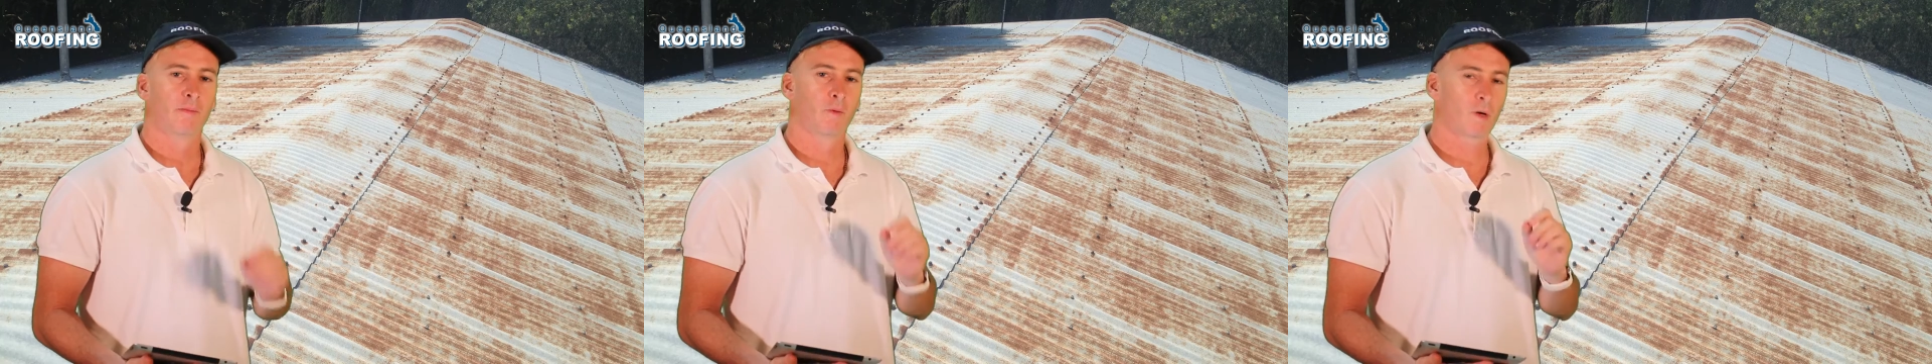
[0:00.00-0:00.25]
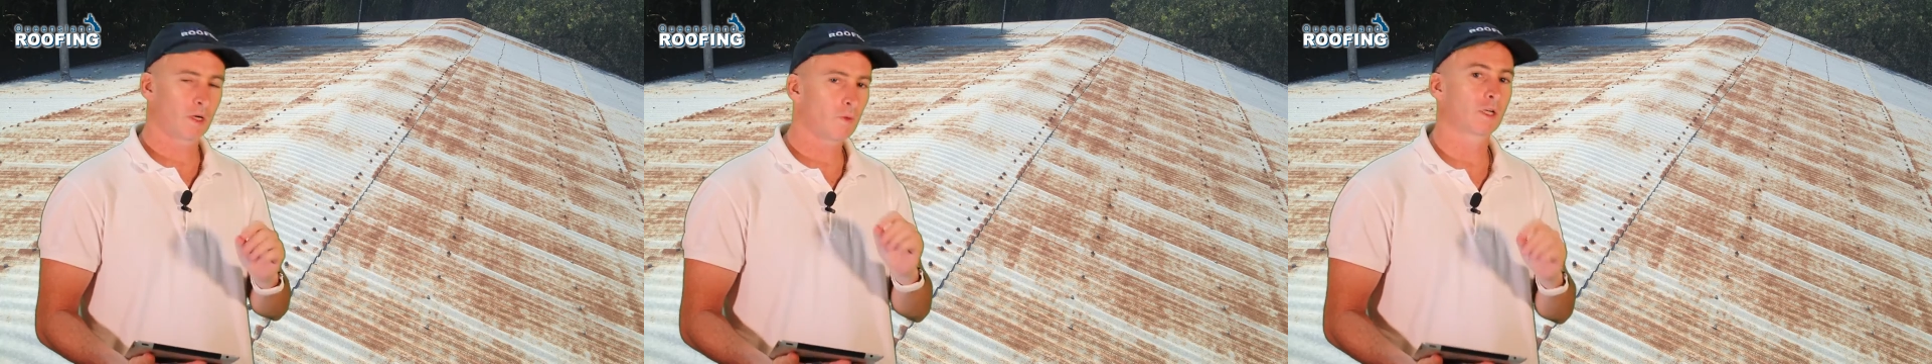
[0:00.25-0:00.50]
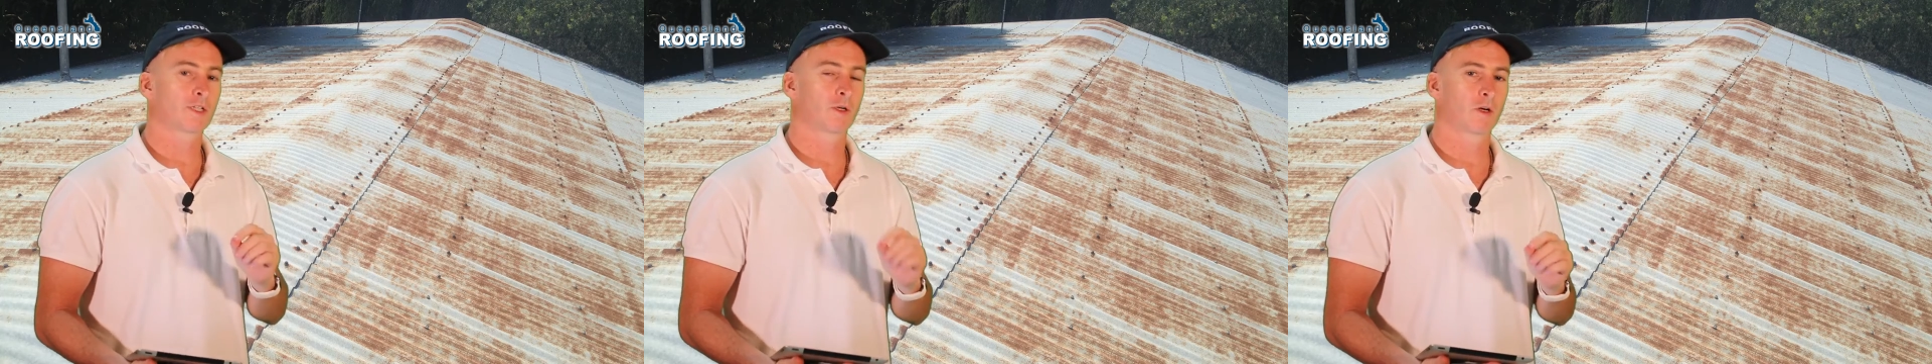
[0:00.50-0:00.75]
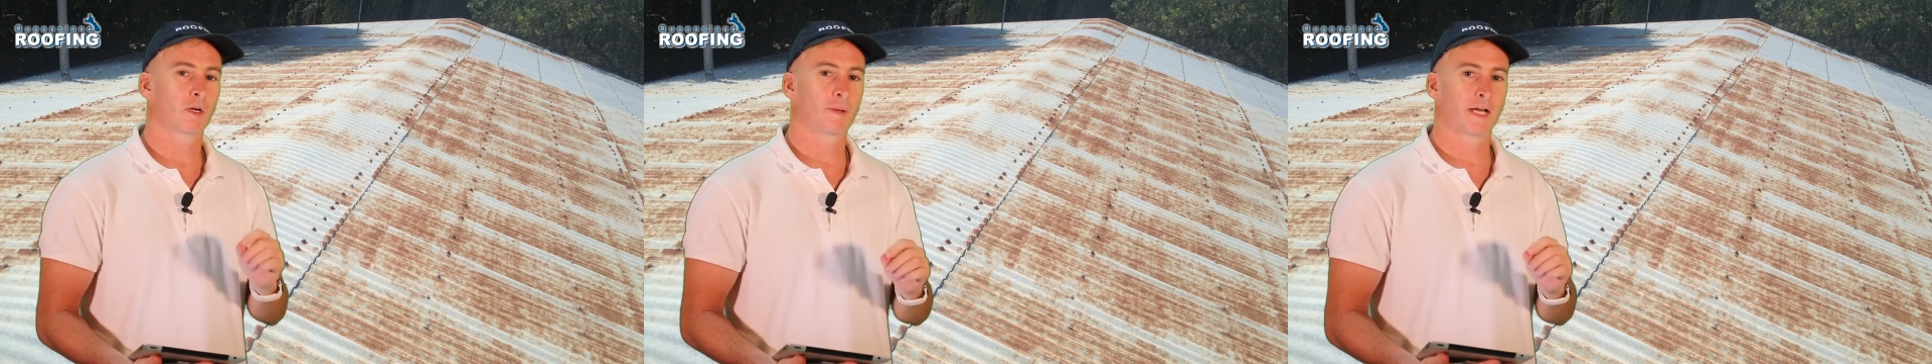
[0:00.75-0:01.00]
But what I want to
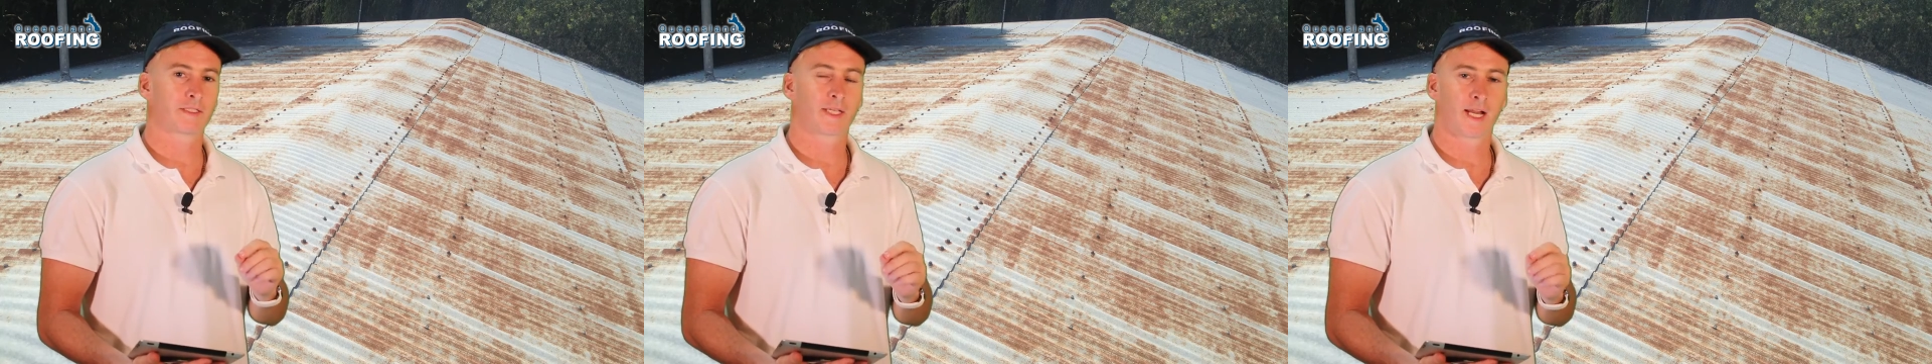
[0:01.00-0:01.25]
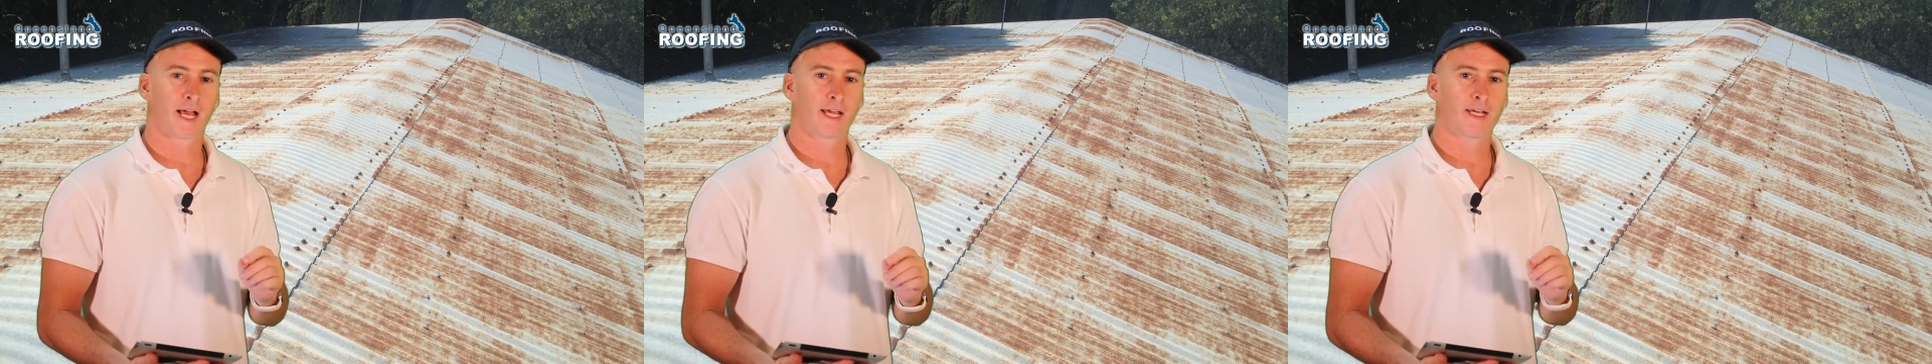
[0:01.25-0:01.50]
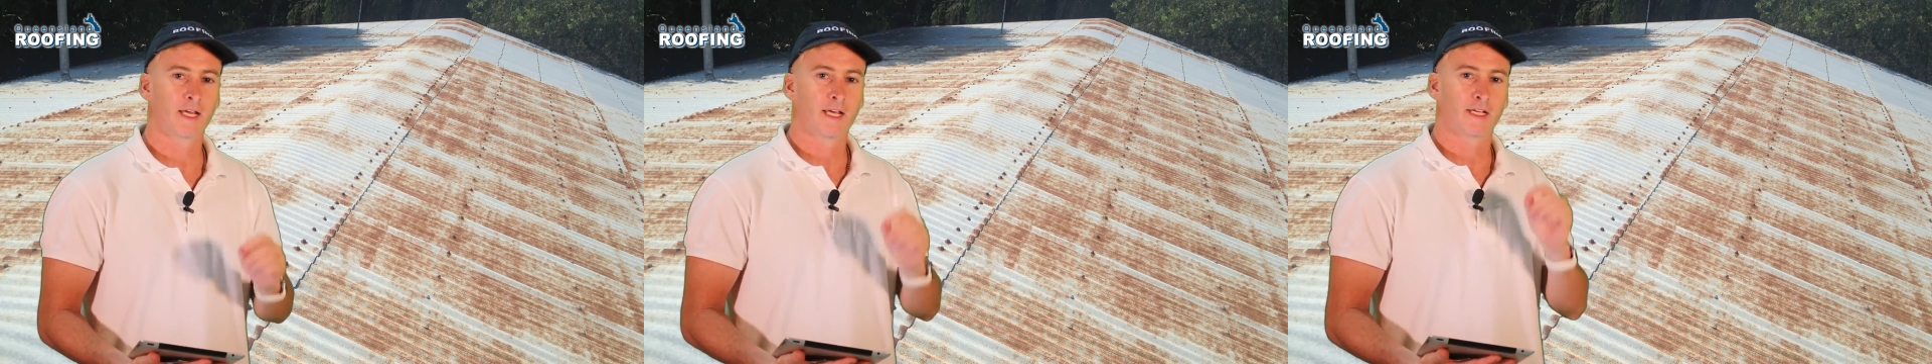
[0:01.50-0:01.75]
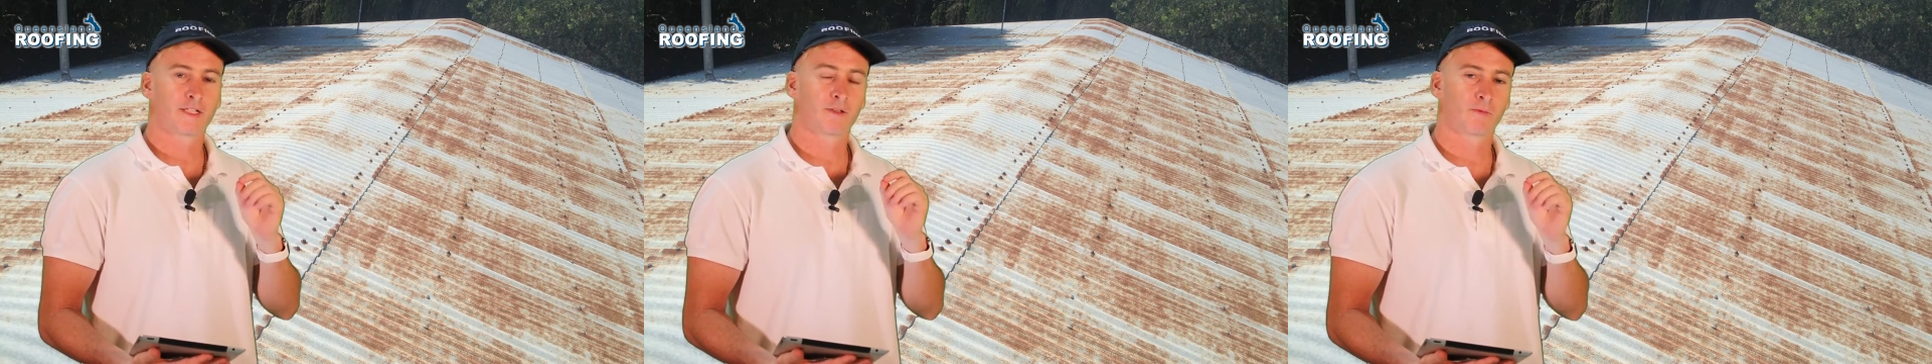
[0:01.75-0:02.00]
talk about today
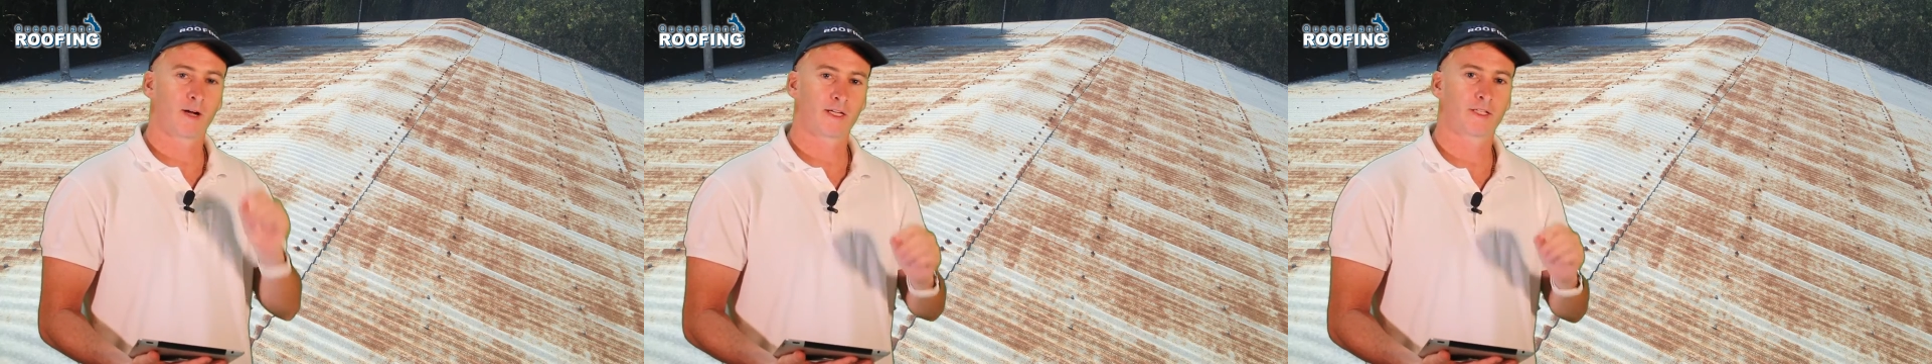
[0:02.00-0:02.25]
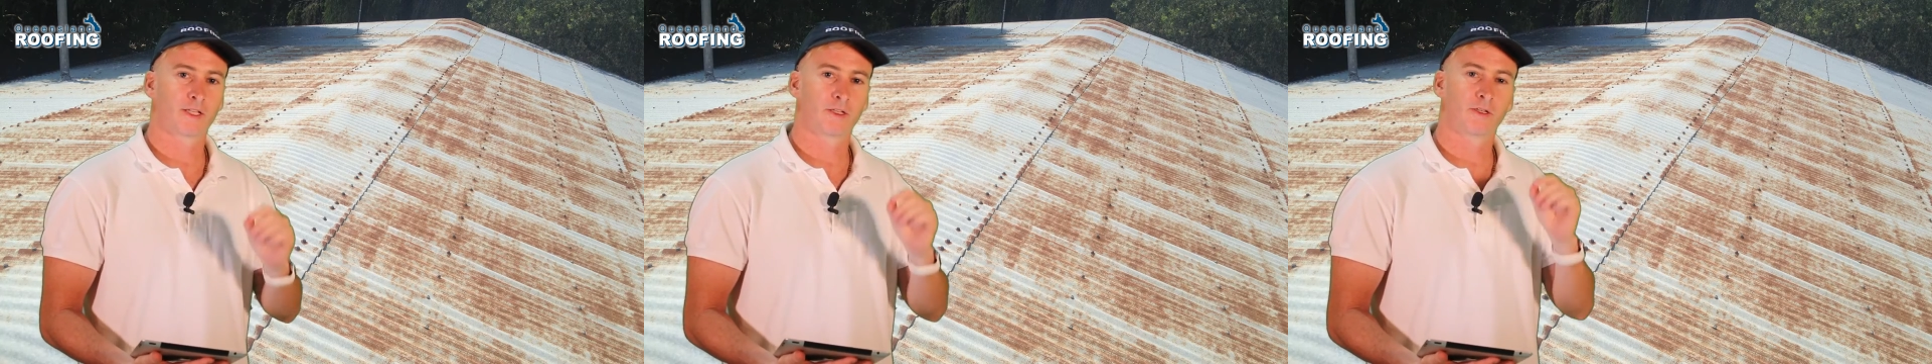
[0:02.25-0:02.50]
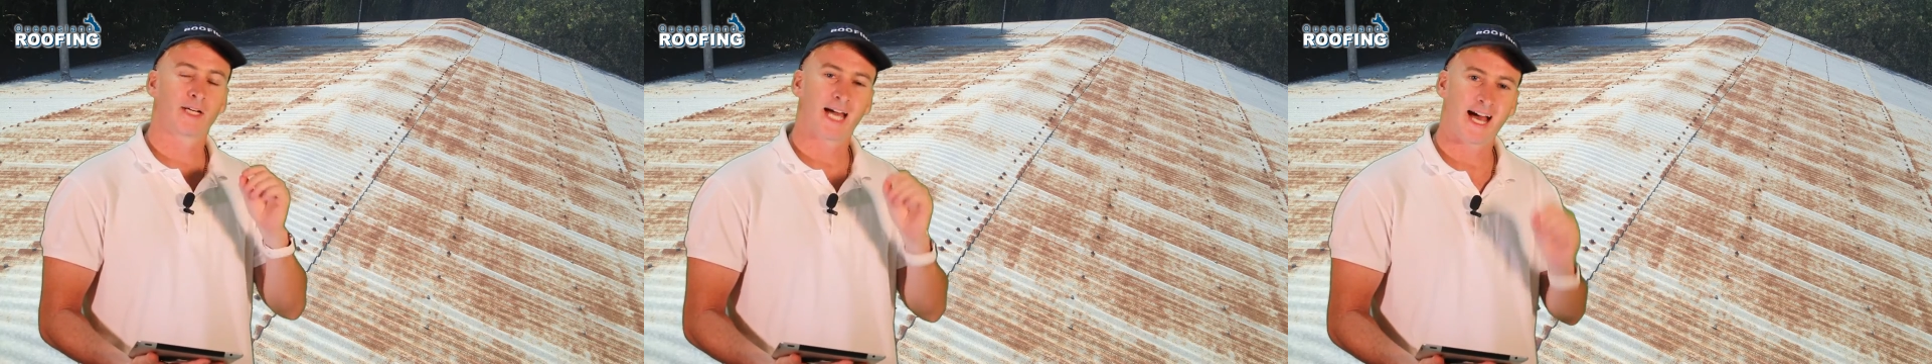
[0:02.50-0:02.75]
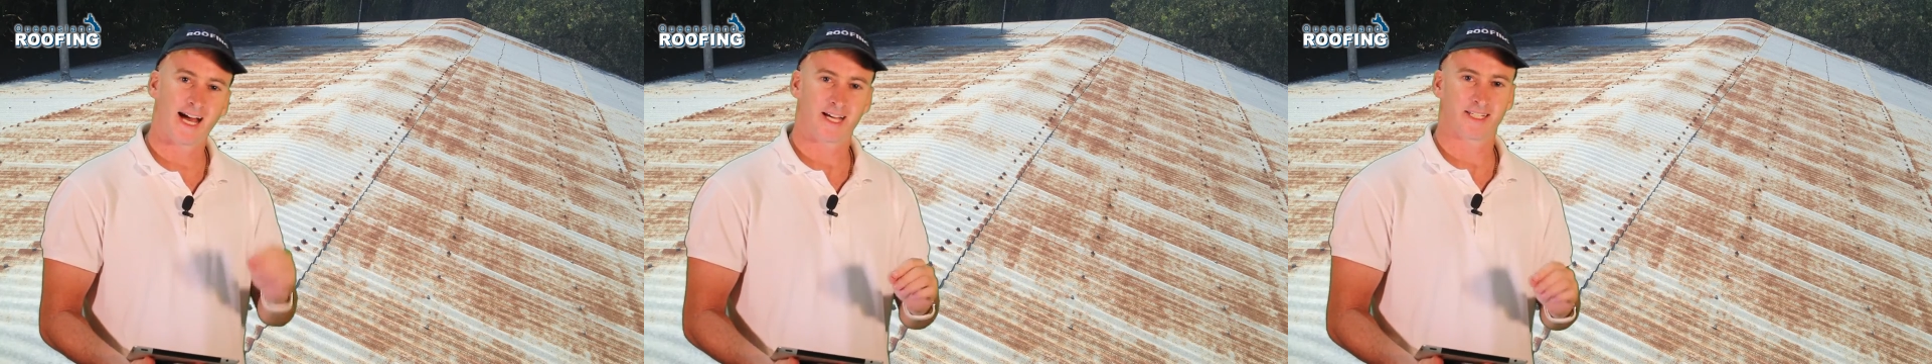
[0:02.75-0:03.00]
is the rust that you
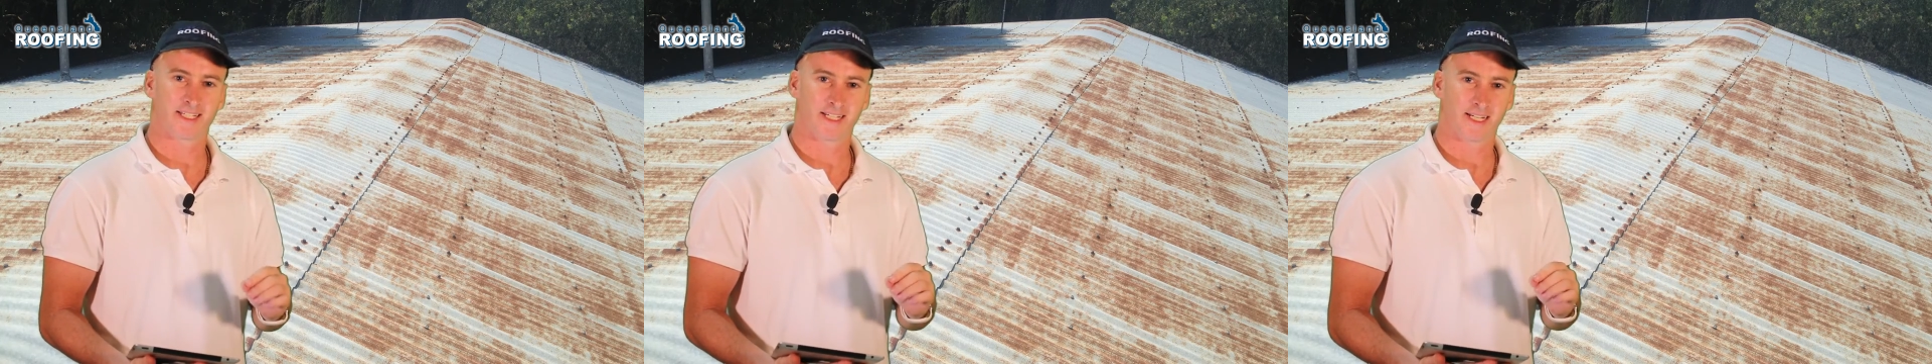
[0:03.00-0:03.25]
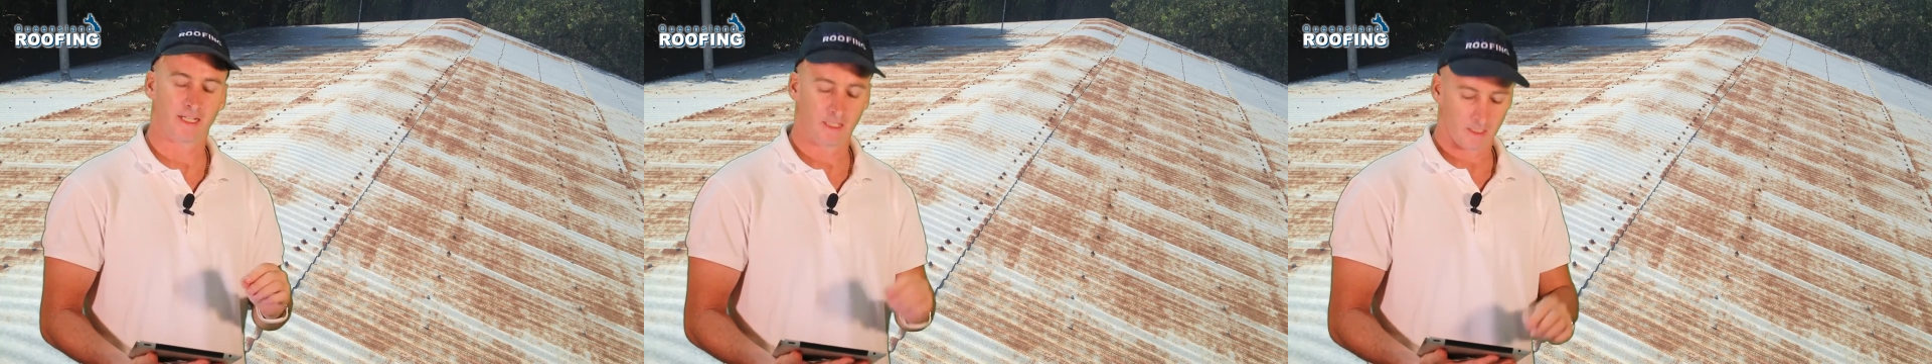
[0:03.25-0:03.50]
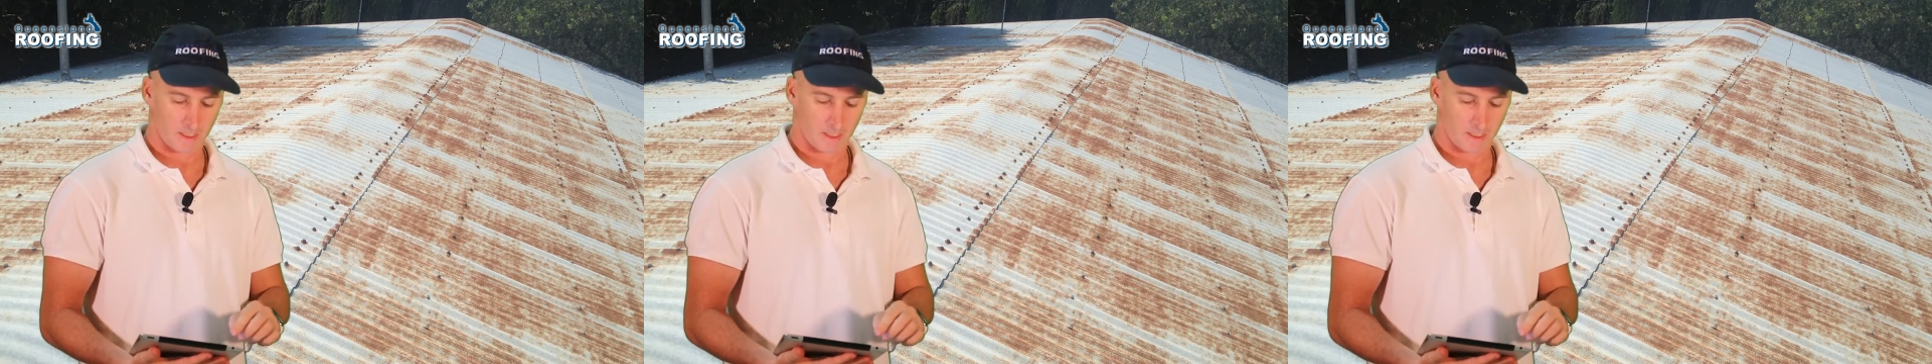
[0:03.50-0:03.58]
can't see.